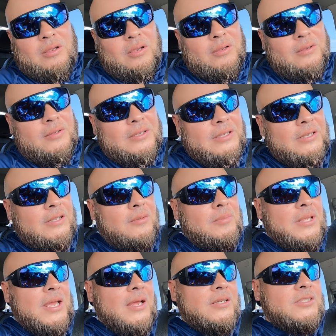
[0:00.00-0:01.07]
I ended up
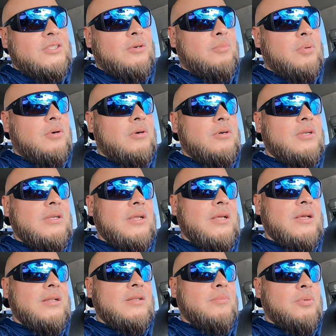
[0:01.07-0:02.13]
catching a bird
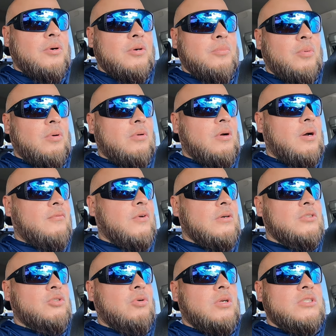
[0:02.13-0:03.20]
and the bird broke off. I
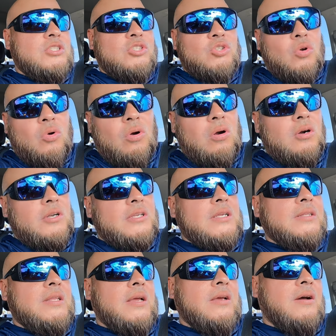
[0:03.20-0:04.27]
was trying so hard to
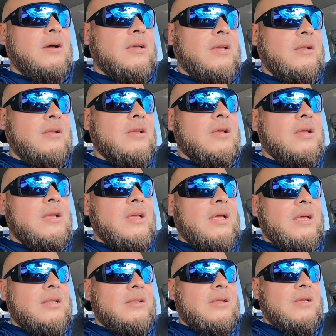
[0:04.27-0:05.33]
get that guy in
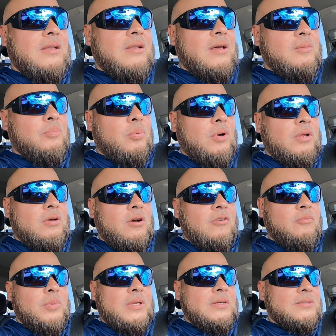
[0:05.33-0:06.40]
and, and not break
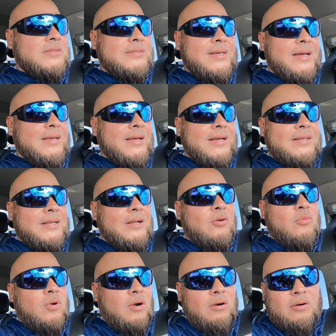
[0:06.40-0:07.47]
off because I, I
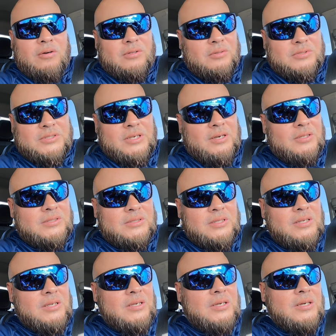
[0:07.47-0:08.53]
don't want to hurt those guys.
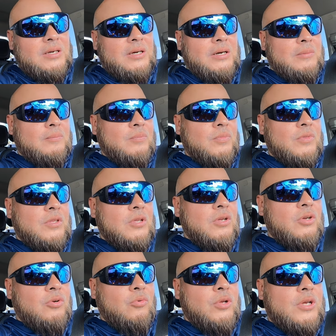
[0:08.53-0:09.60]
Um,
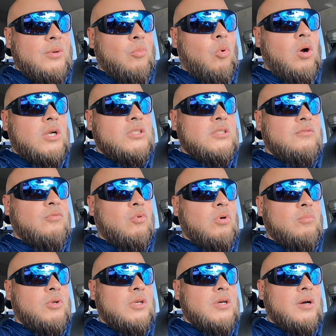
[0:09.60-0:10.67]
we kept watching for
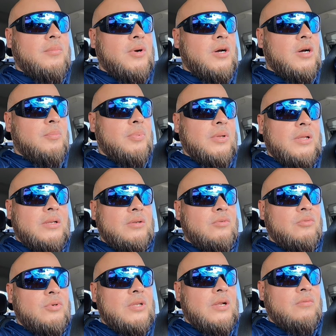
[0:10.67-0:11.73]
him to come up,
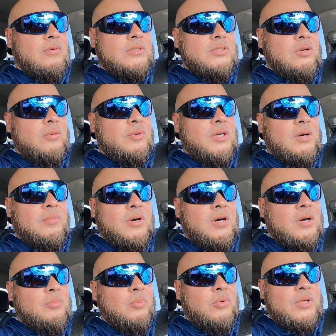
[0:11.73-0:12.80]
and we never saw him come
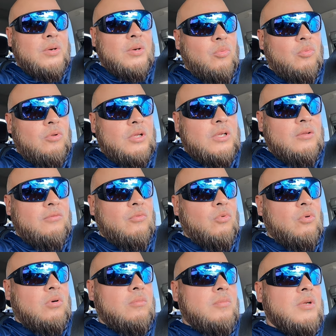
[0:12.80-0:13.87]
up. We looking
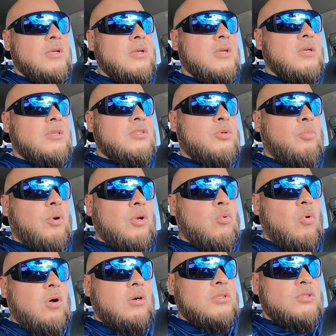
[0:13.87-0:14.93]
for him to break
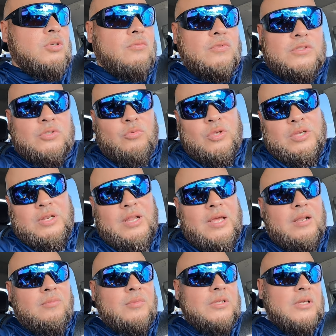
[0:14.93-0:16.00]
water surface so we could
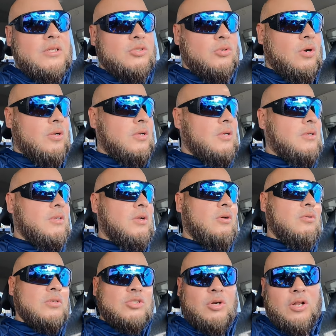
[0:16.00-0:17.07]
net him and, and try to you
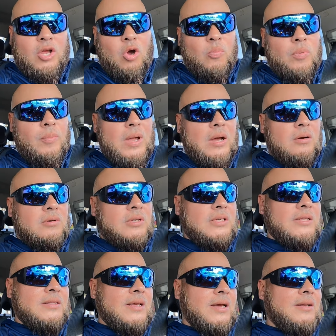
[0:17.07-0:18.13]
know and try to help him out and
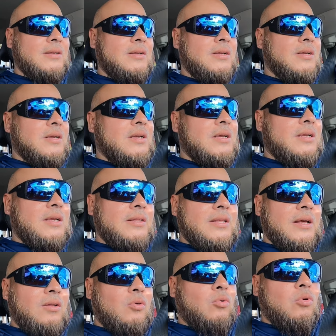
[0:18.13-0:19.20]
get that get
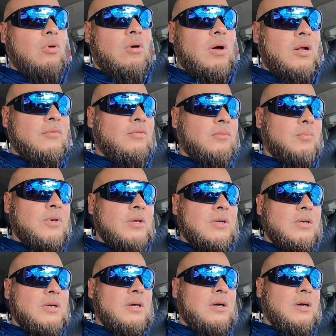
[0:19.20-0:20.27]
that lure out of
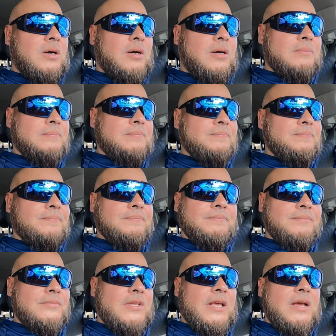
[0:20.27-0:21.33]
him.
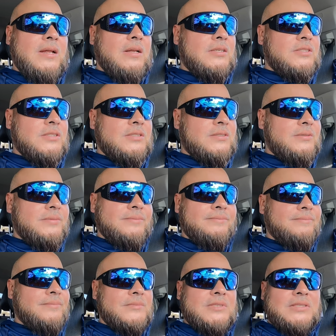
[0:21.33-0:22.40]
Um, yeah, and it just
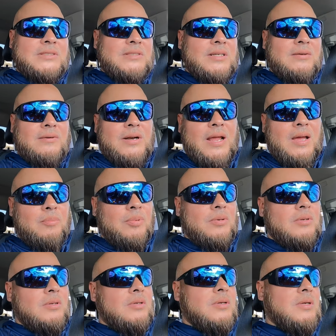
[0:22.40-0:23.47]
just never happened.